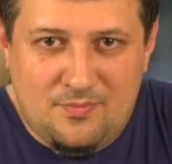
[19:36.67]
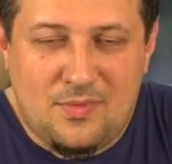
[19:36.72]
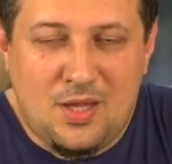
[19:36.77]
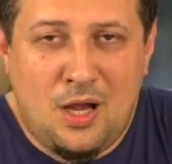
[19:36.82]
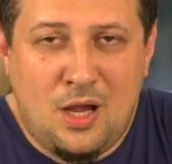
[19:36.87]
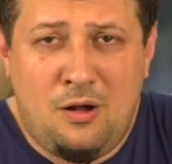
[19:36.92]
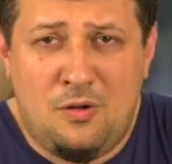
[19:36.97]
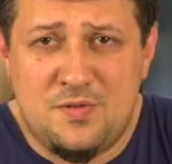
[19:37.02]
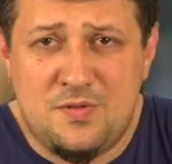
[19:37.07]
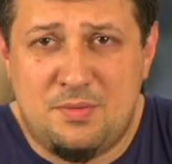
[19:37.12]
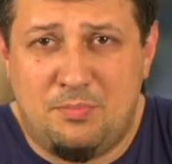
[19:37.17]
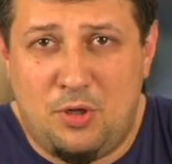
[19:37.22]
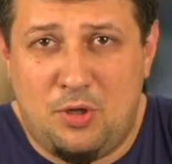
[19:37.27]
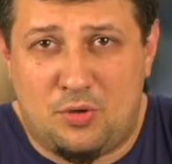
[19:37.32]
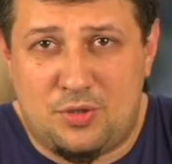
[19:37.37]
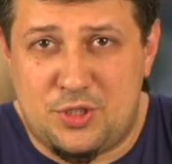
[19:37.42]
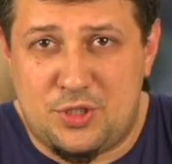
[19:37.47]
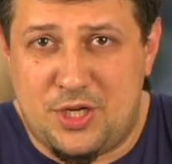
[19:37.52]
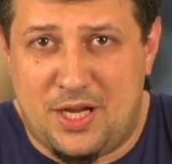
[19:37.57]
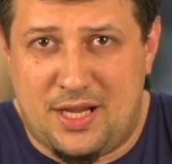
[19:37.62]

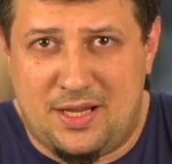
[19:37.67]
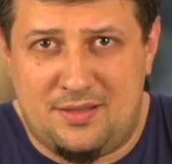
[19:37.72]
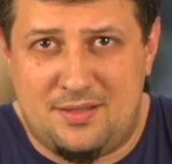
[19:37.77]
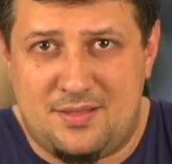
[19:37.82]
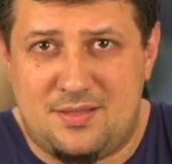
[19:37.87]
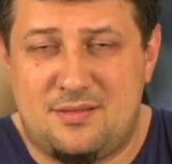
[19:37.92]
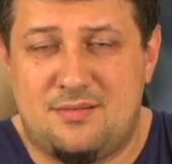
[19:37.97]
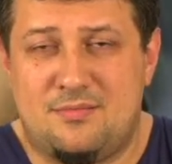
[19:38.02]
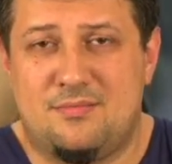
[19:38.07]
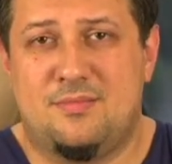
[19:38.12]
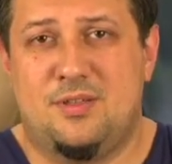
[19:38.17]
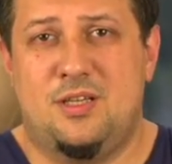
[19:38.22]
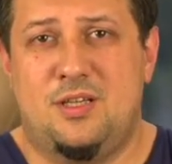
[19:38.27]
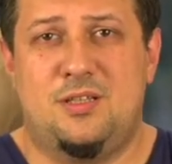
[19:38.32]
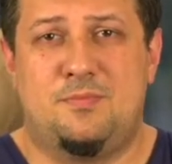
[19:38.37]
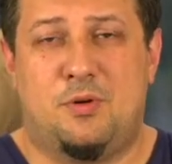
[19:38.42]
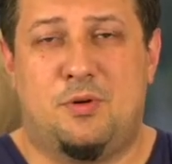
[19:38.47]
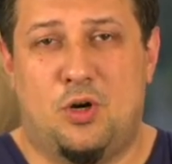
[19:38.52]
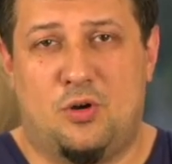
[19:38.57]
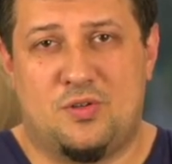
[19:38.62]
blockchains.
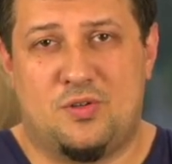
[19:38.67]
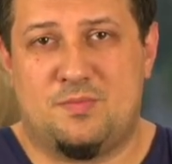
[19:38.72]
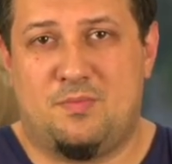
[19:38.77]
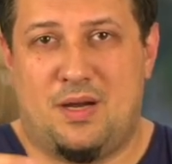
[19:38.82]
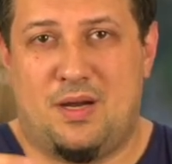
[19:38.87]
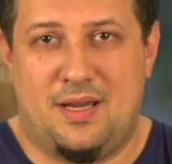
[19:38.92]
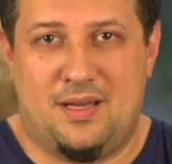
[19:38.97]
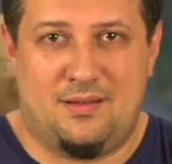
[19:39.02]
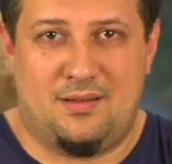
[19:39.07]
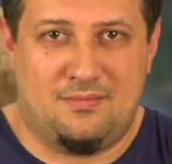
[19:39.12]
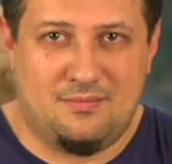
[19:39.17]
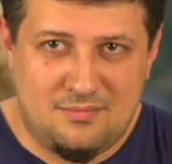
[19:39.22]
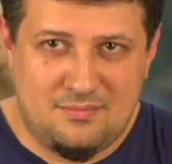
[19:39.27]
It works by